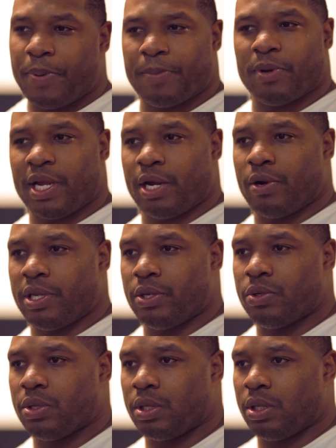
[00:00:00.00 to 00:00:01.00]
people hearing
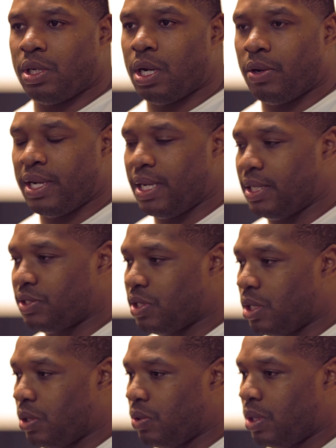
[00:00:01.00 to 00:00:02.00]
you, you know? And
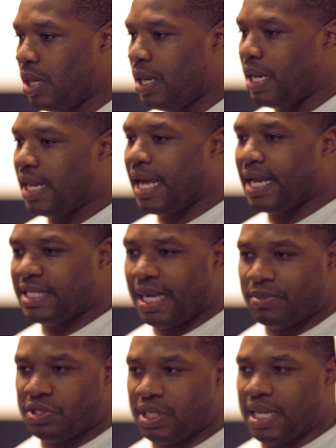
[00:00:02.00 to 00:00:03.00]
so a lot of times
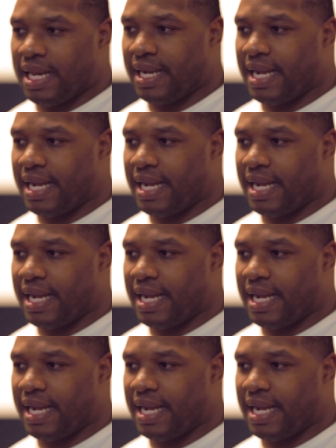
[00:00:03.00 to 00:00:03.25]
you see a lot of